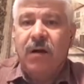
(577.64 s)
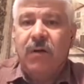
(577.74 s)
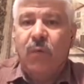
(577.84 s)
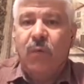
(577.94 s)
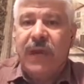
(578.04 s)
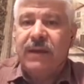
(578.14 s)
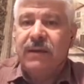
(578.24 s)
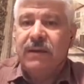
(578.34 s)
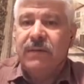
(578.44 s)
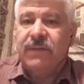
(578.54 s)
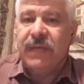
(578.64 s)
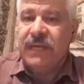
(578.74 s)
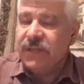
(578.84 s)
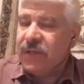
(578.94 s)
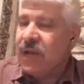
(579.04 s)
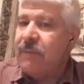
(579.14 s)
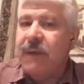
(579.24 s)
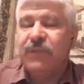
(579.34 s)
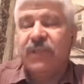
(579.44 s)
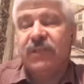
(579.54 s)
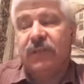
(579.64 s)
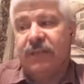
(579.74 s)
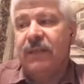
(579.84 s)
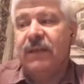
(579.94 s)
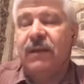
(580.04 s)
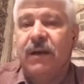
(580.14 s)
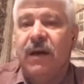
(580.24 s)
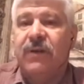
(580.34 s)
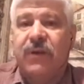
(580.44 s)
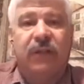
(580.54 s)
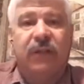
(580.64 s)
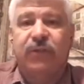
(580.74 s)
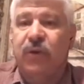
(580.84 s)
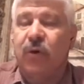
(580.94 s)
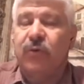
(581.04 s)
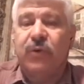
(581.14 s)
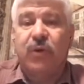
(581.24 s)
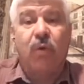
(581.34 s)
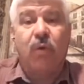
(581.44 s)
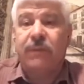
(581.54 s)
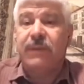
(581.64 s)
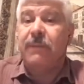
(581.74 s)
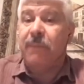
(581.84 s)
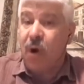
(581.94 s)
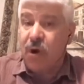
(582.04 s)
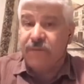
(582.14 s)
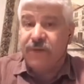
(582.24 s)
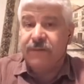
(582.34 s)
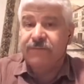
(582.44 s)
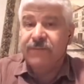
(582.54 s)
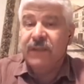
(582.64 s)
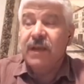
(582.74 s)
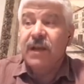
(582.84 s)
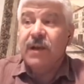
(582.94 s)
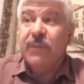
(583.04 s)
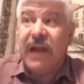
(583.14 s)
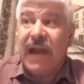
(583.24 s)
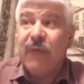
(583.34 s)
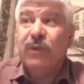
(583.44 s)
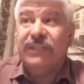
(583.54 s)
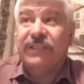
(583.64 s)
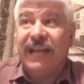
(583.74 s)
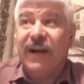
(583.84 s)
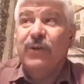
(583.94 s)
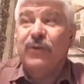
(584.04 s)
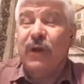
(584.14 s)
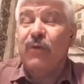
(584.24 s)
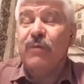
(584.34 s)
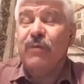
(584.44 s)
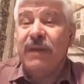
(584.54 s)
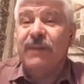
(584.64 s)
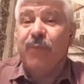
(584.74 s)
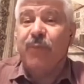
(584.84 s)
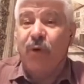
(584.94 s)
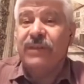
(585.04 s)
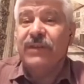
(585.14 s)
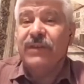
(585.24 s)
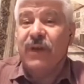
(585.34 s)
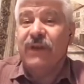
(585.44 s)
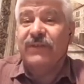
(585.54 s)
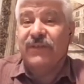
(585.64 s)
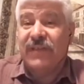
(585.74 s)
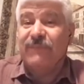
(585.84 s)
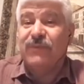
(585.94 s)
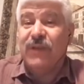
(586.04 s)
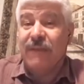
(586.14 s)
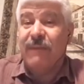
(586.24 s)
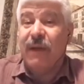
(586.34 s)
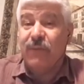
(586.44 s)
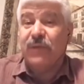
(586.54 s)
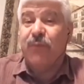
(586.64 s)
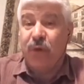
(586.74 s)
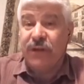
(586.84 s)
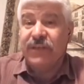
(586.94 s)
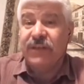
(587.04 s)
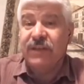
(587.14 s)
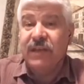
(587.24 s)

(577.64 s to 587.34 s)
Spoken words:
when things come up, just let the other elders know you don't want to be a part of it. But I will tell you, there were men appointed around the same time I was appointed.